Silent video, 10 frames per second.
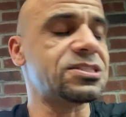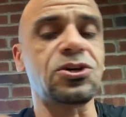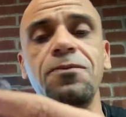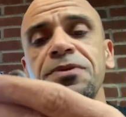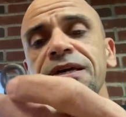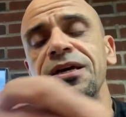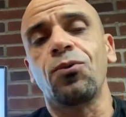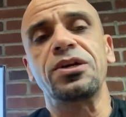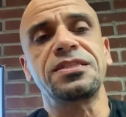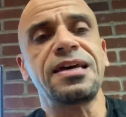So
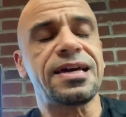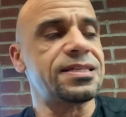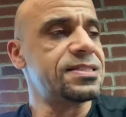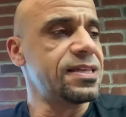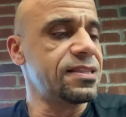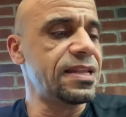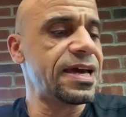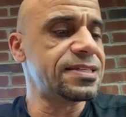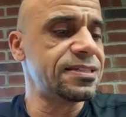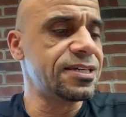what's next? The
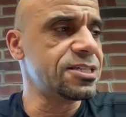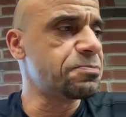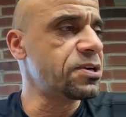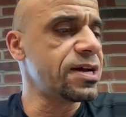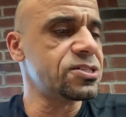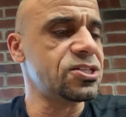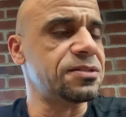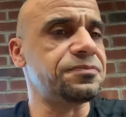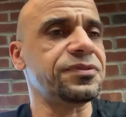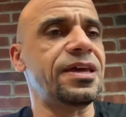next is production.